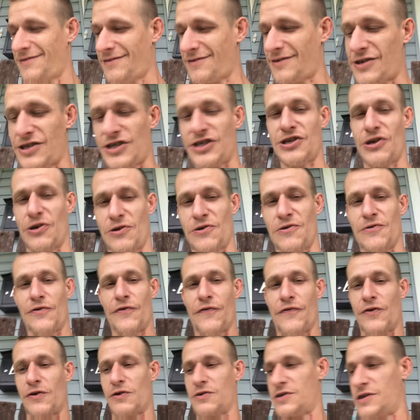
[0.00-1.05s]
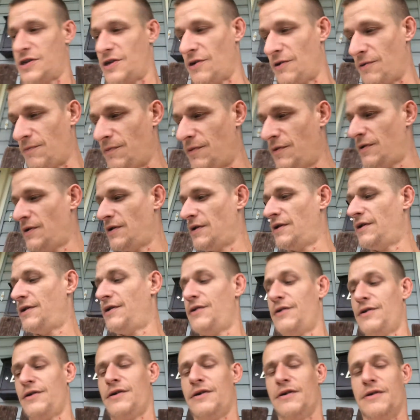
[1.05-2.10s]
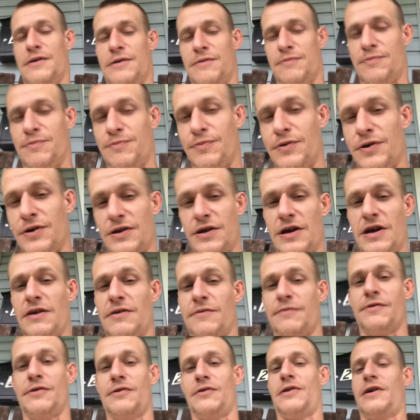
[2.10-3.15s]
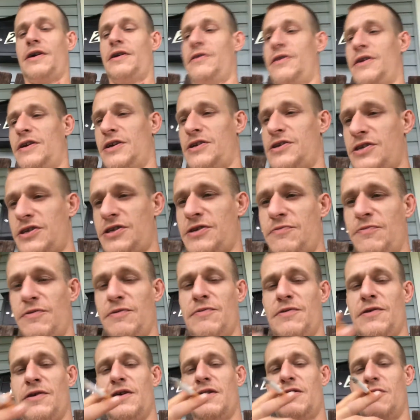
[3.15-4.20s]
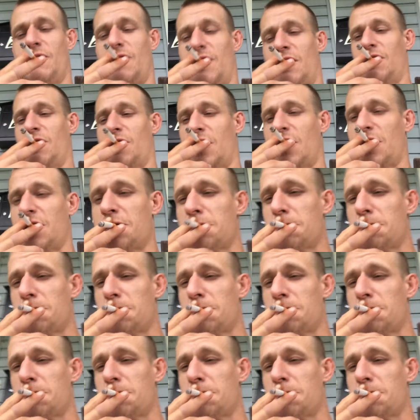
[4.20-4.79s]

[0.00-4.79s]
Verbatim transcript: I stuttered the first time. But yeah, but lately it's just we've been getting along.